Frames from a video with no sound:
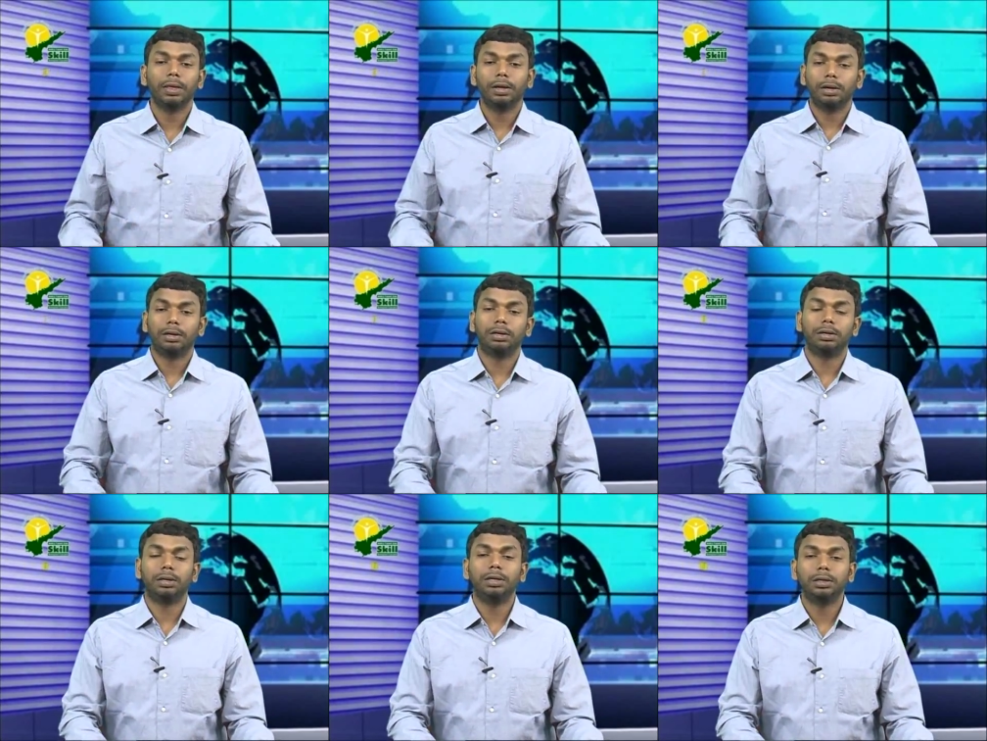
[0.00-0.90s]

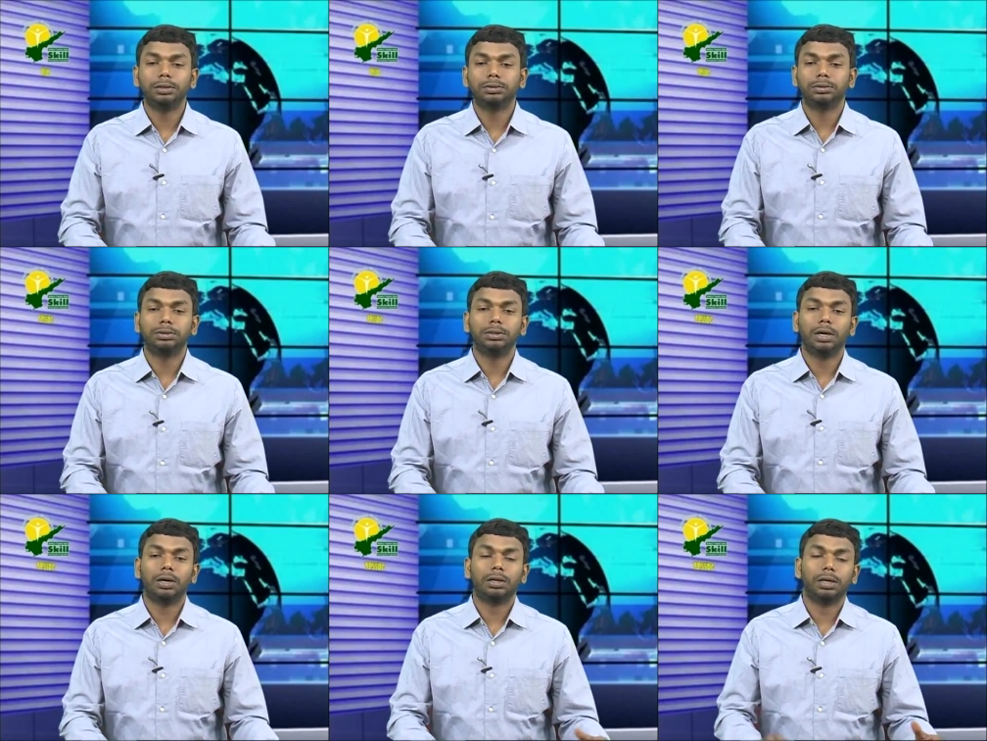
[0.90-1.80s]

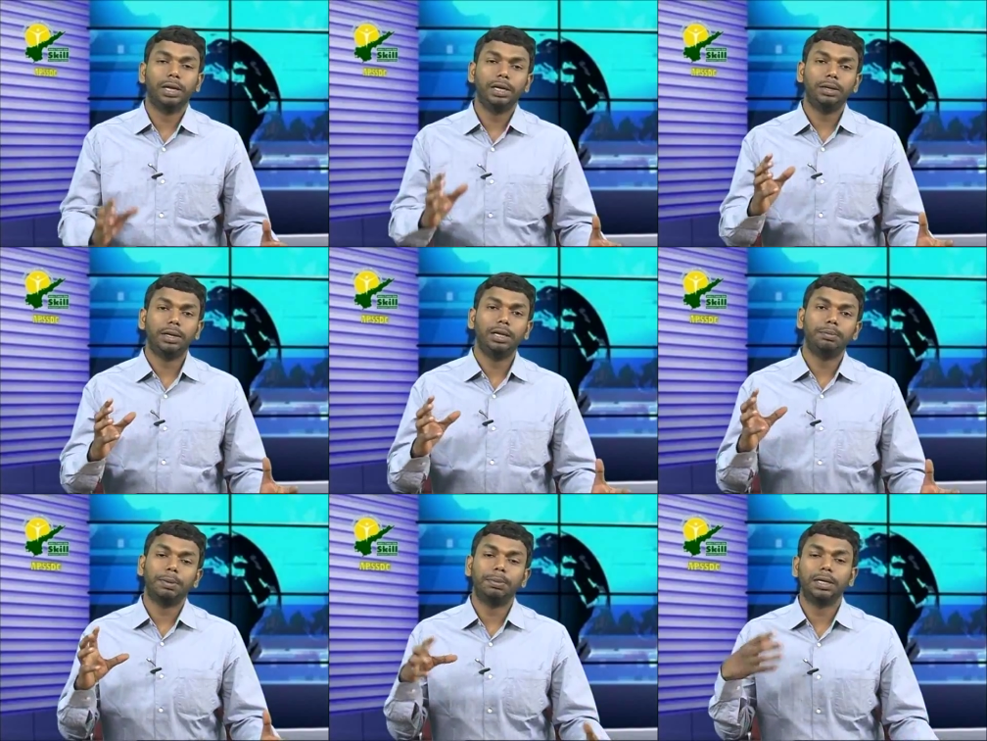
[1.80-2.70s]
or any
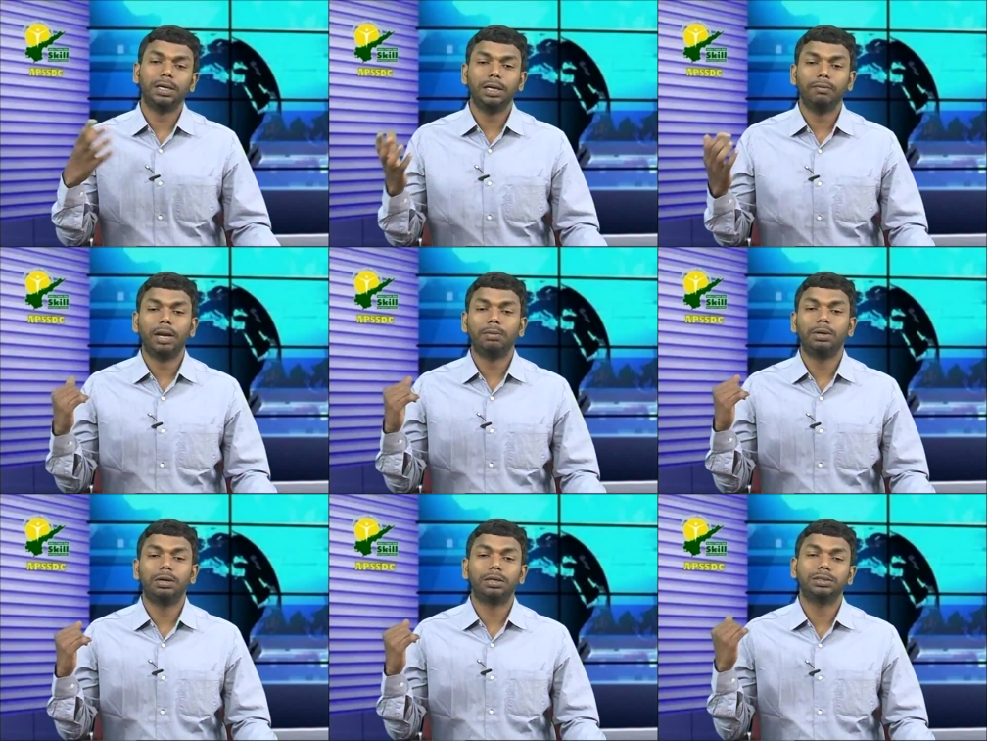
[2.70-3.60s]
publicly
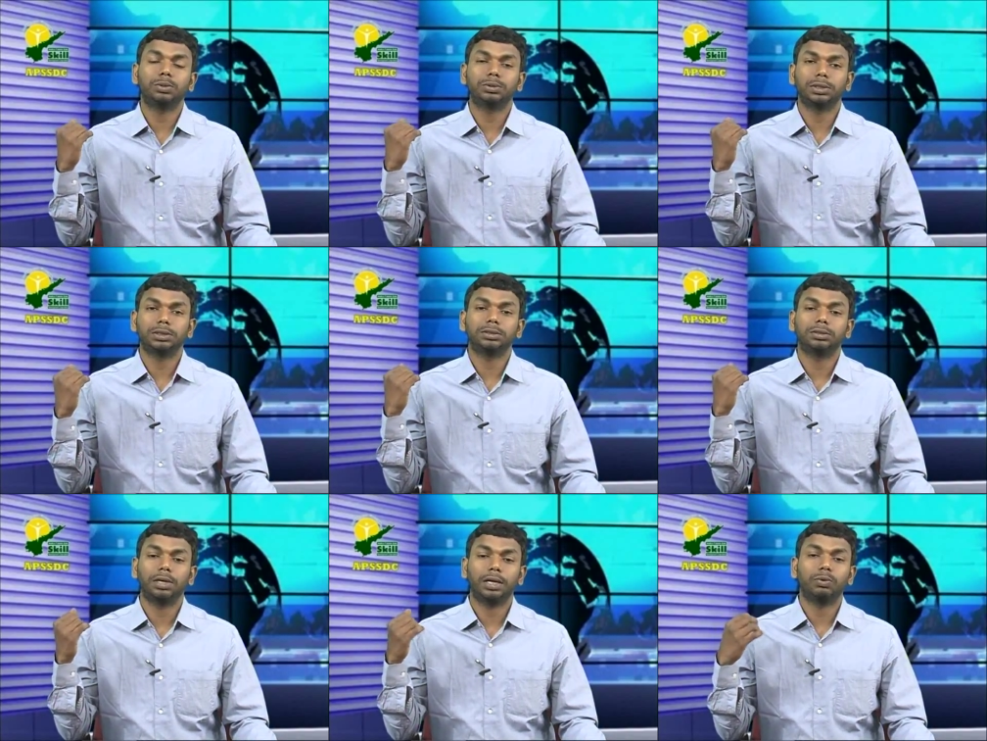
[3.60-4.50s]
available resources
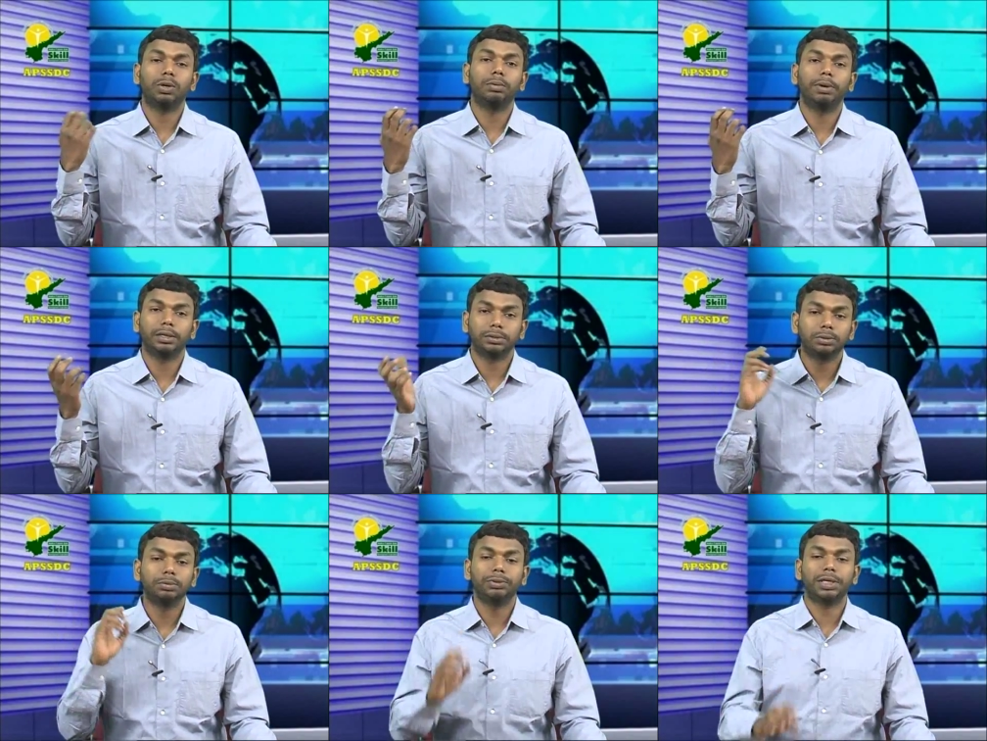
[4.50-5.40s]
like World Bank,
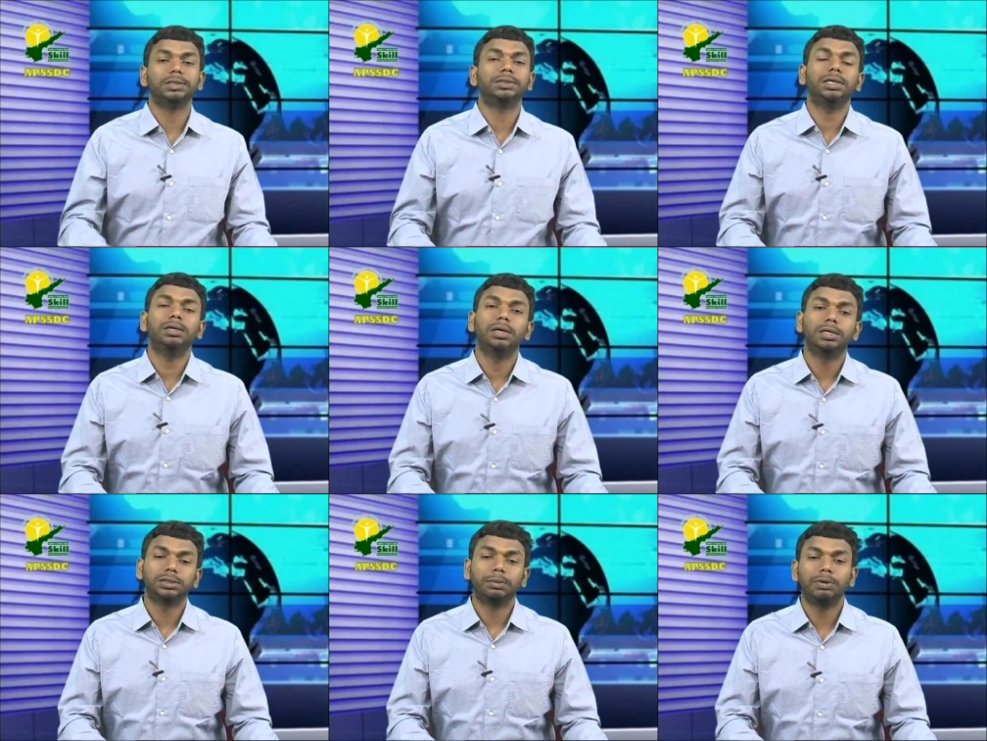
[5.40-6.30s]
so we can see
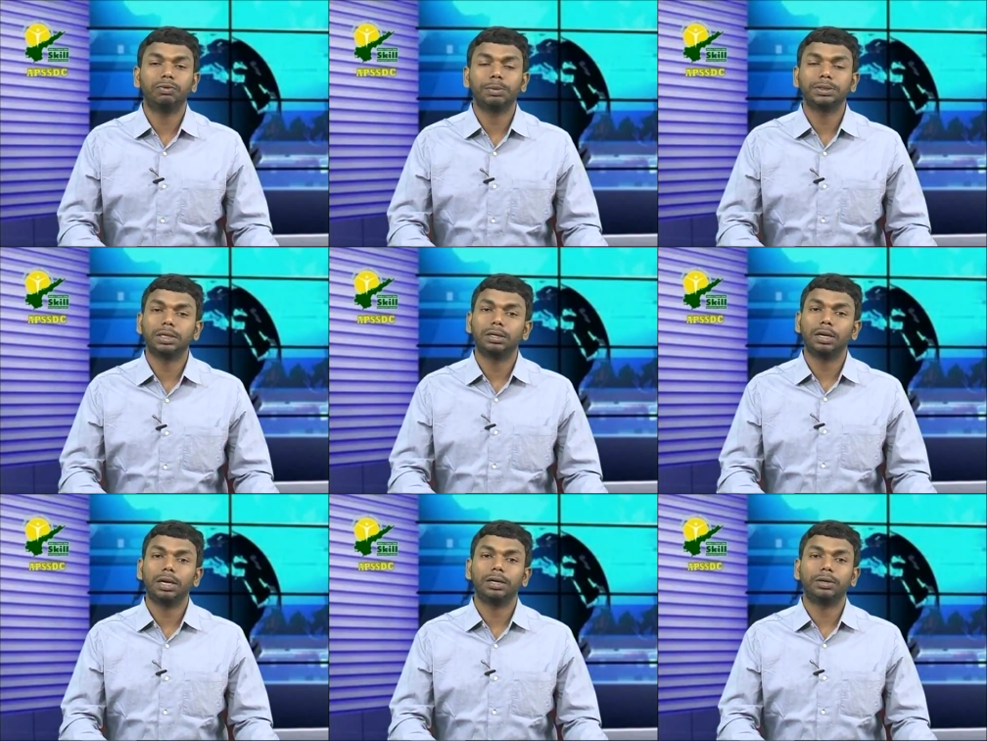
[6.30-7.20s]
some information
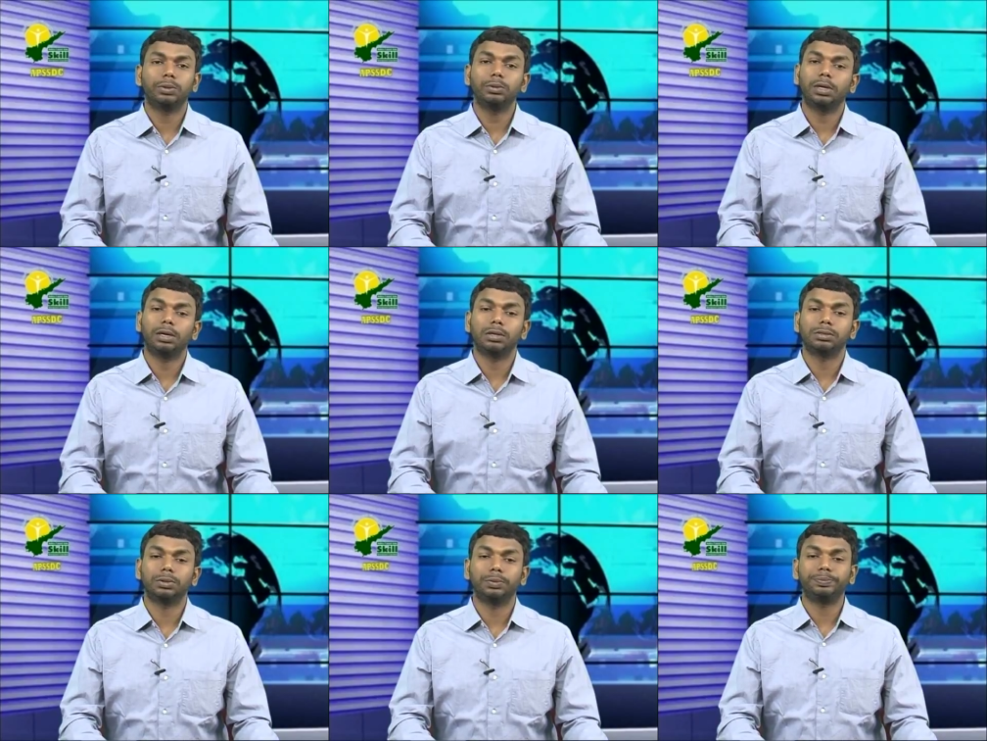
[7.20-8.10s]
related to that
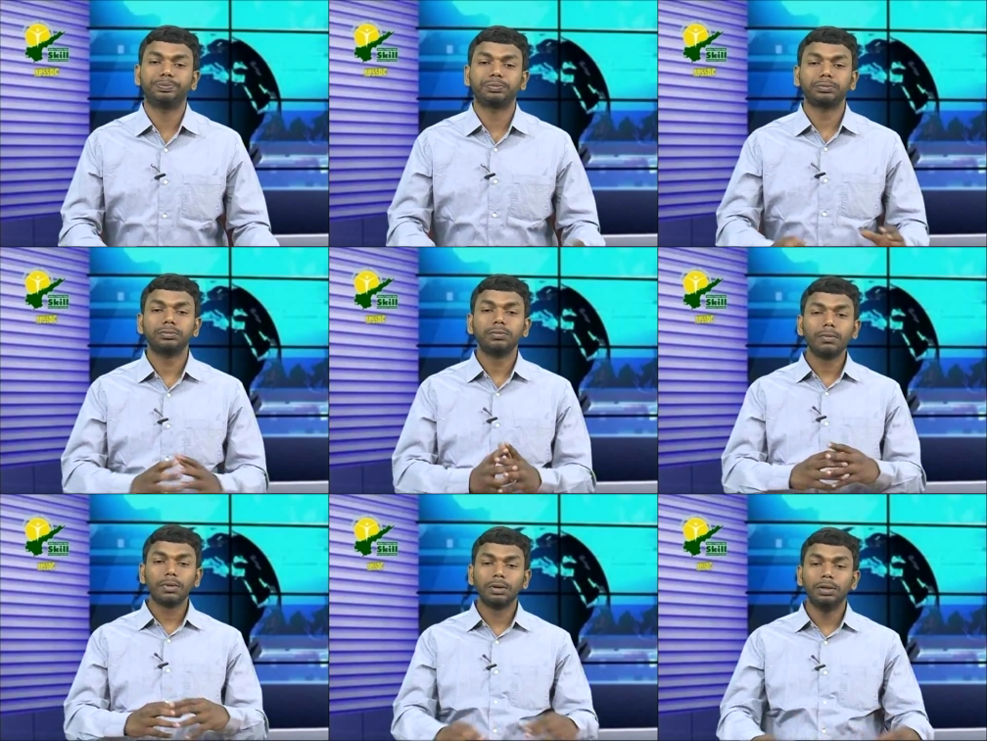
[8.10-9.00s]
also.
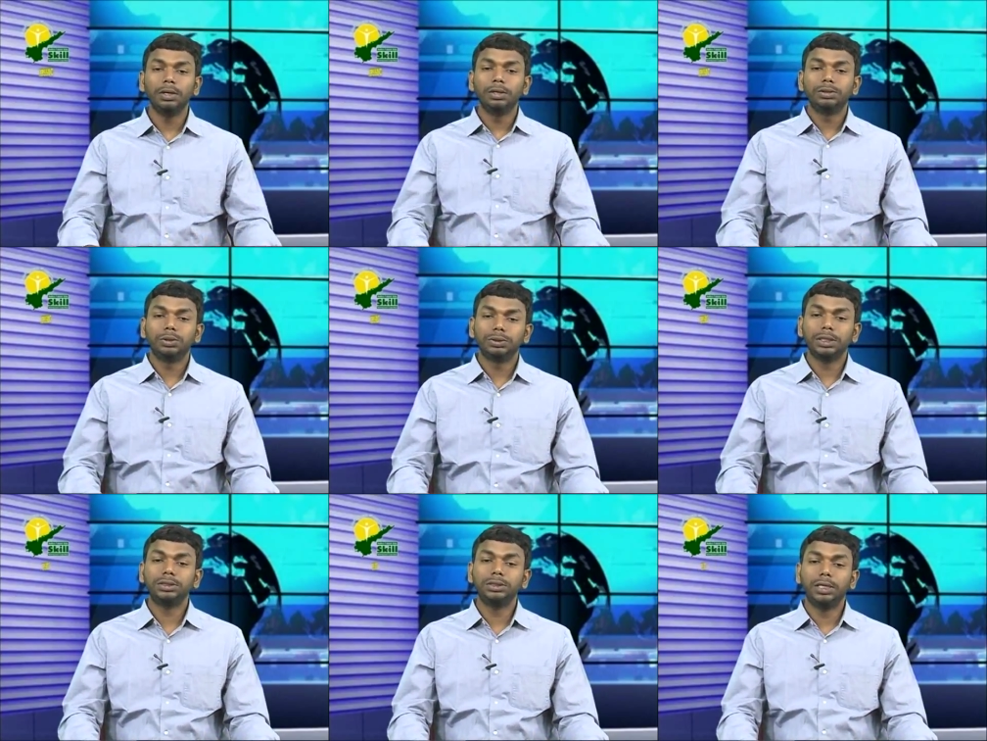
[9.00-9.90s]
So
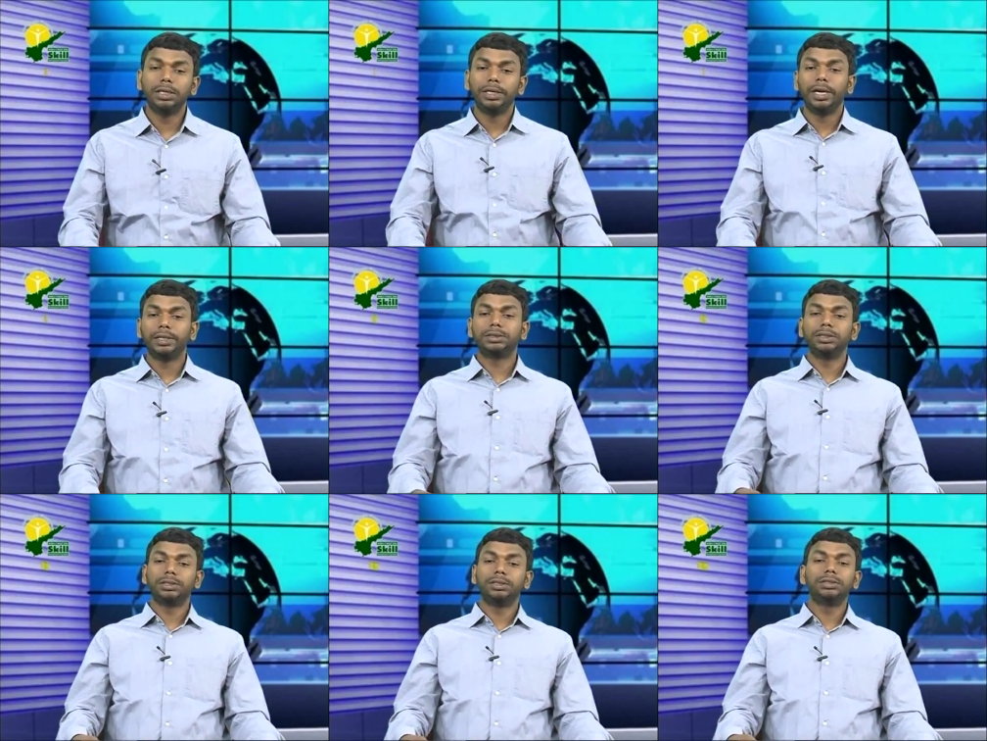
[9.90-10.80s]
search engine
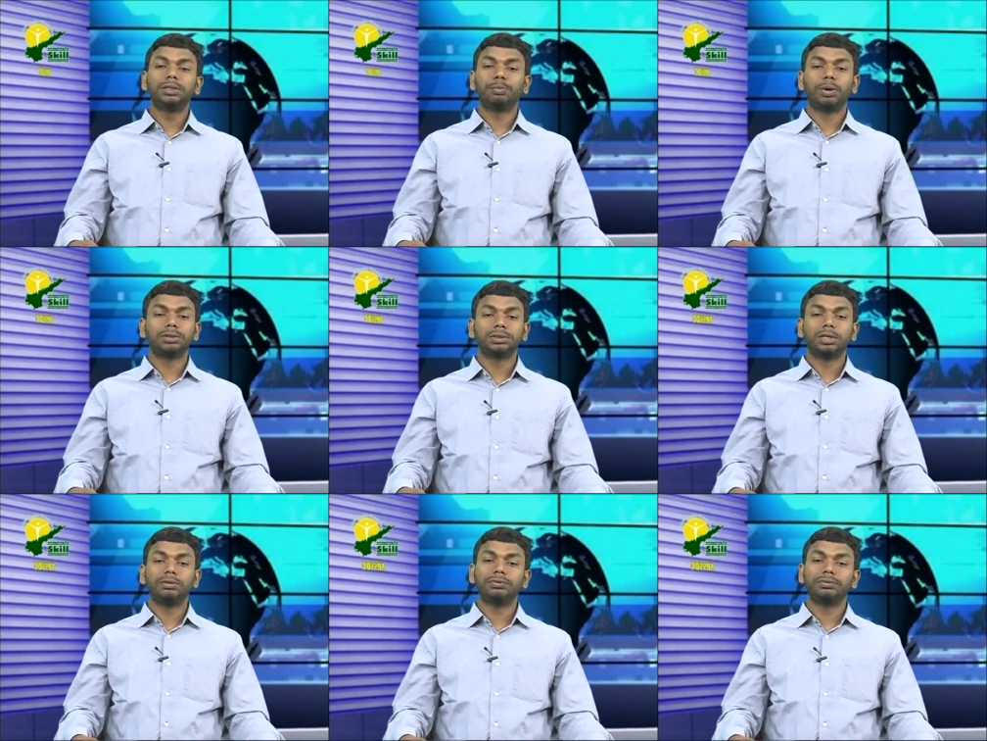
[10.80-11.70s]
indexing is the process of